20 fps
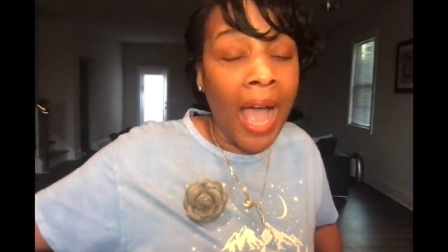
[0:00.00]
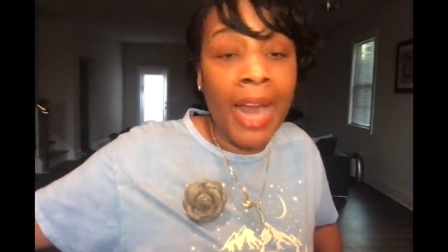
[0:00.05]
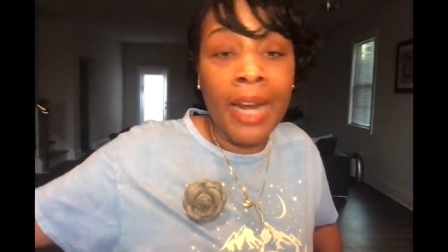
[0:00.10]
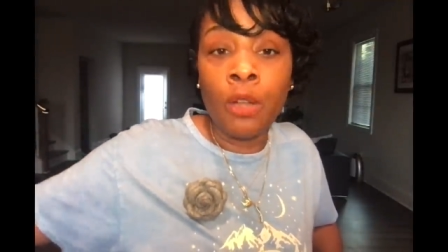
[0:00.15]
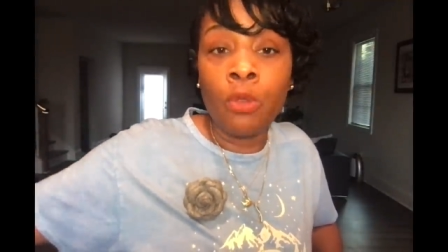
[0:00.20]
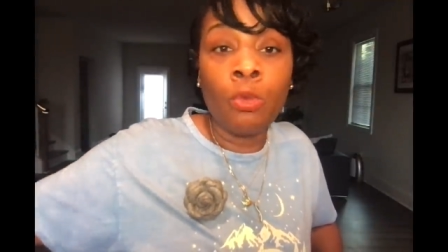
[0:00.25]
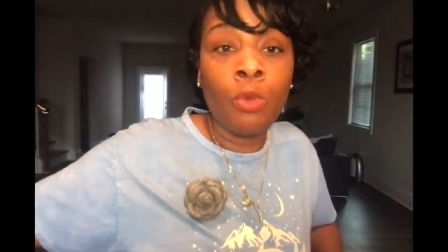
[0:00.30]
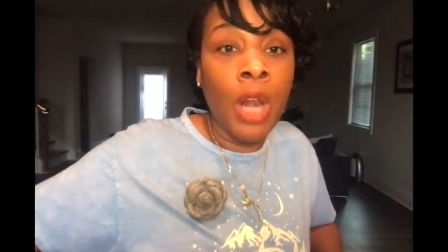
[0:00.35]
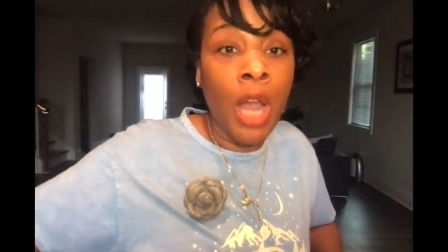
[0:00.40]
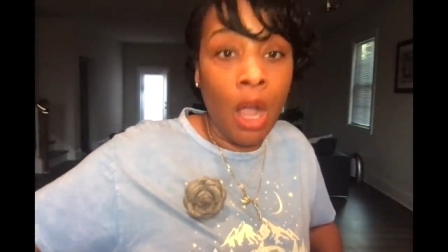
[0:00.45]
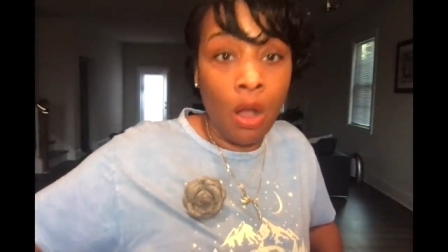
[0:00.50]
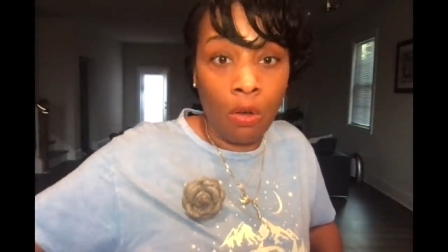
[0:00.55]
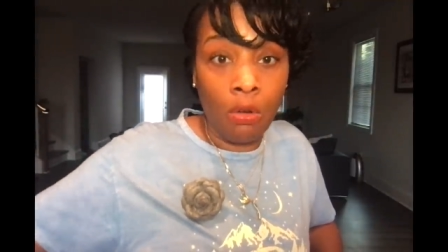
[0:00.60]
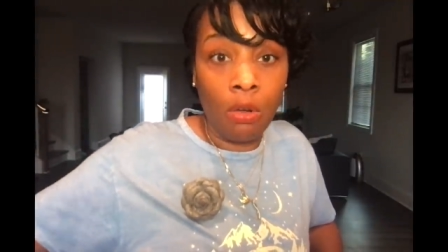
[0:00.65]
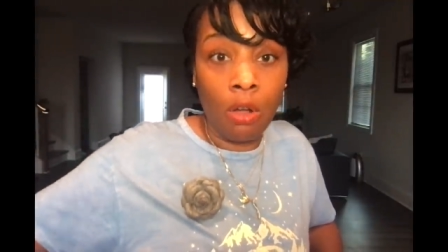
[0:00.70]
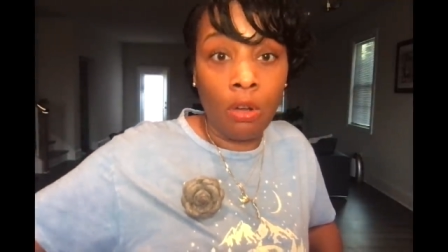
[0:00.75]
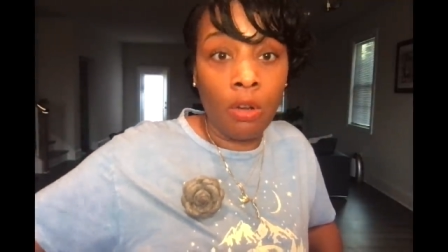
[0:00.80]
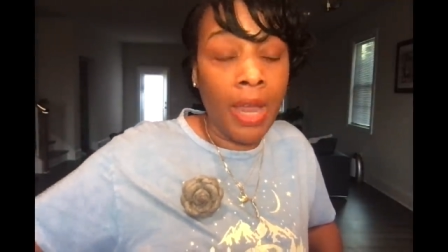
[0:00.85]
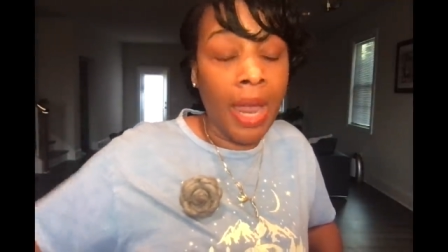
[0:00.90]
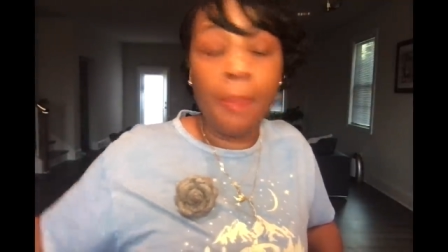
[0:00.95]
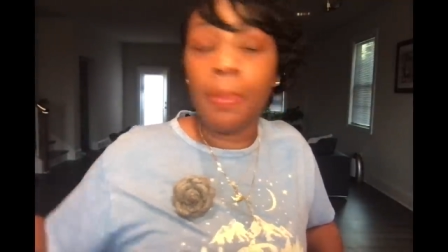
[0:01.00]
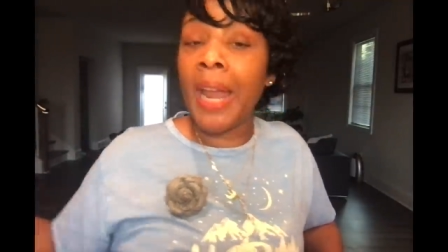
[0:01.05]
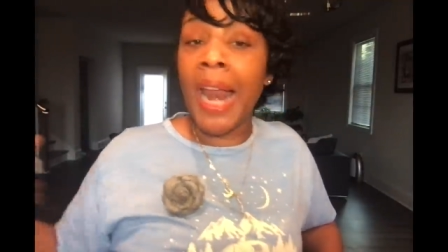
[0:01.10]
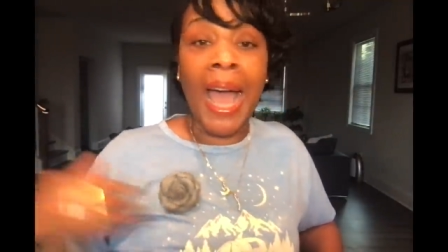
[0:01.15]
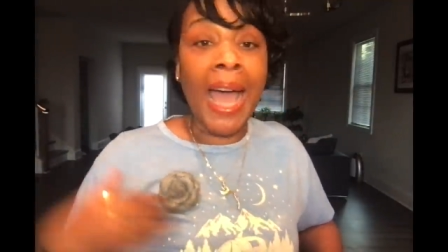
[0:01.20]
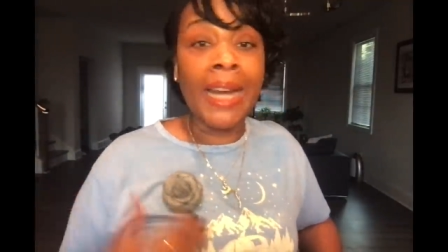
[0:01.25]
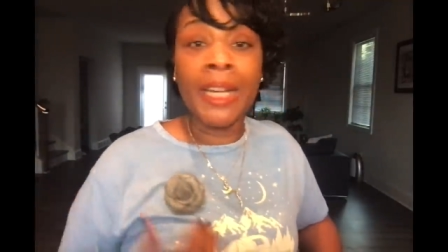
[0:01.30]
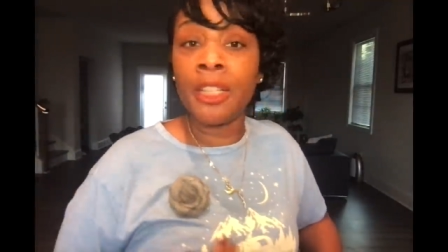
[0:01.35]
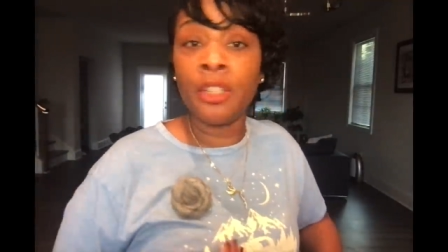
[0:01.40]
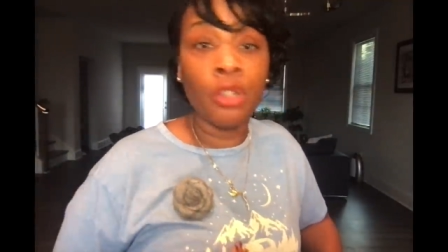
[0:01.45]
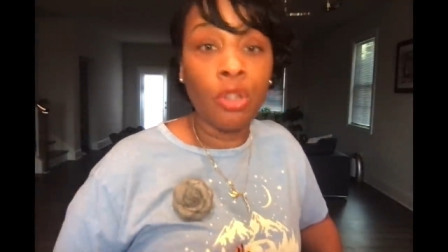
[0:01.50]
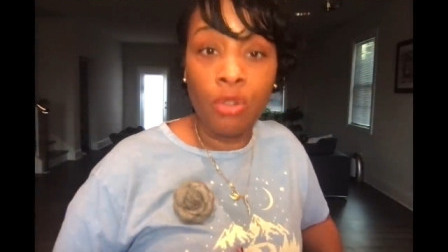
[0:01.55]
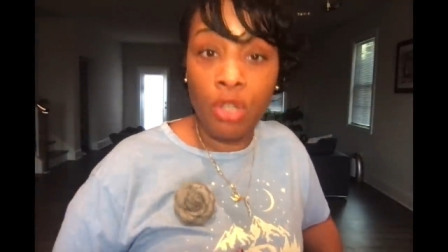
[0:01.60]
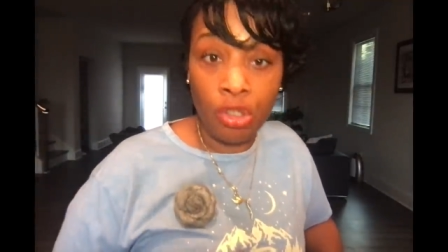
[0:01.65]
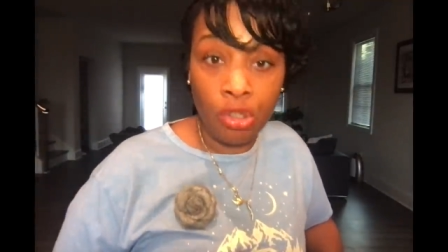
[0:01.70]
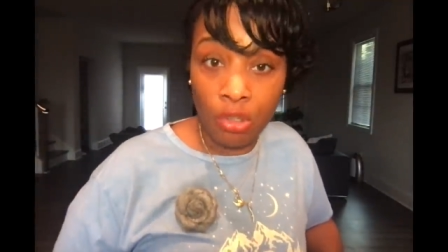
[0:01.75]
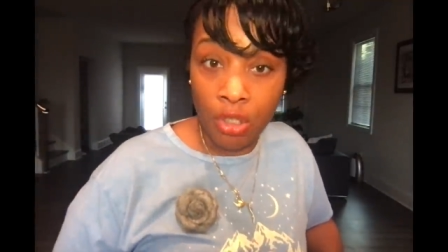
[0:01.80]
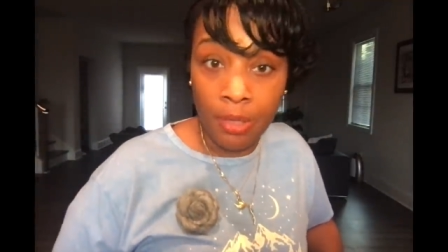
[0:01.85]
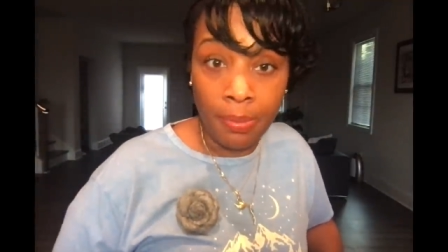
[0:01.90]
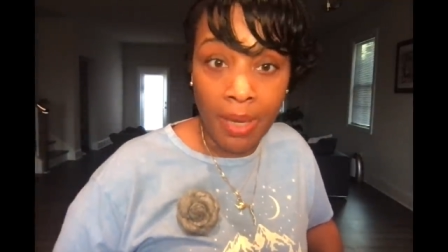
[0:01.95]
I don't know. Okay, but I didn't do
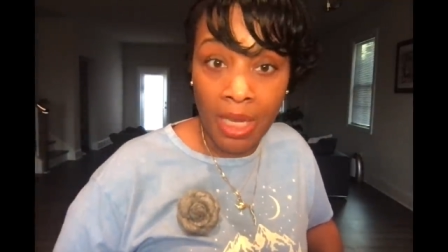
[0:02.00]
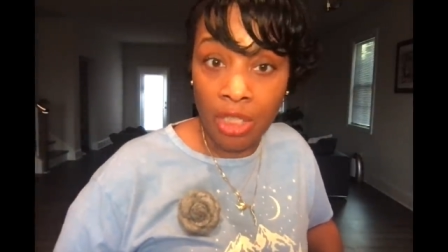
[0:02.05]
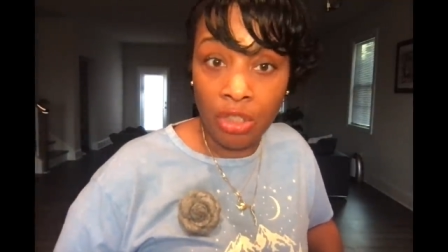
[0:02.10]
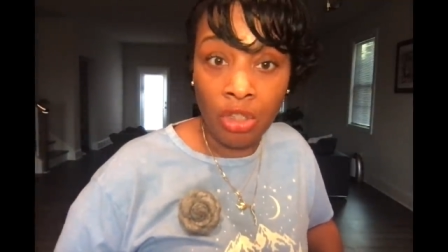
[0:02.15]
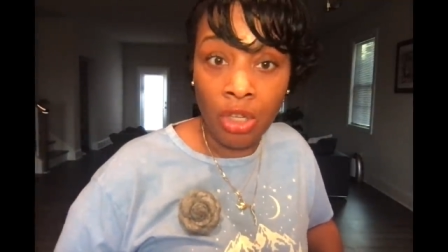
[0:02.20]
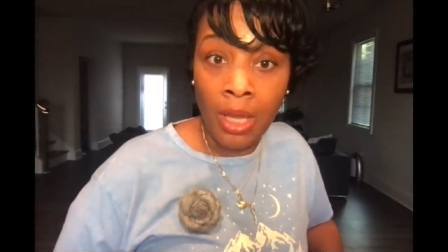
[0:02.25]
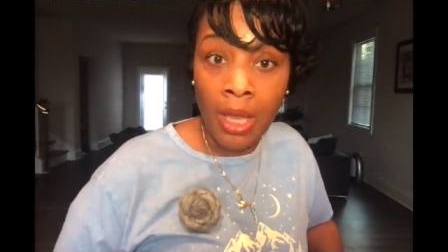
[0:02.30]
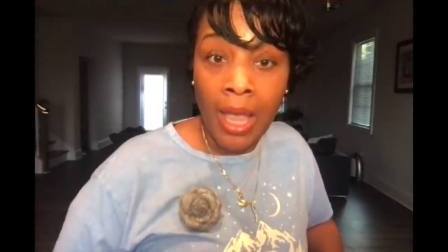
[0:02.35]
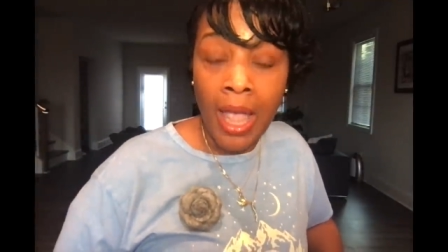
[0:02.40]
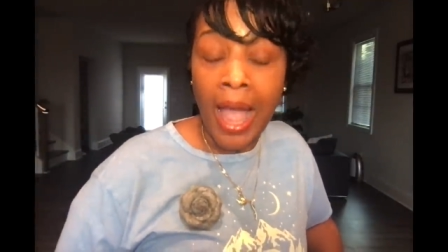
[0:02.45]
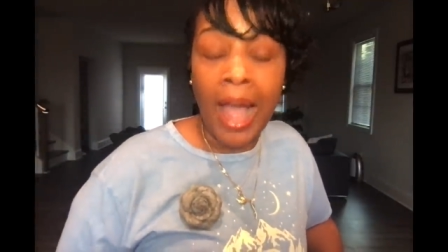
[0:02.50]
it to you, bitch.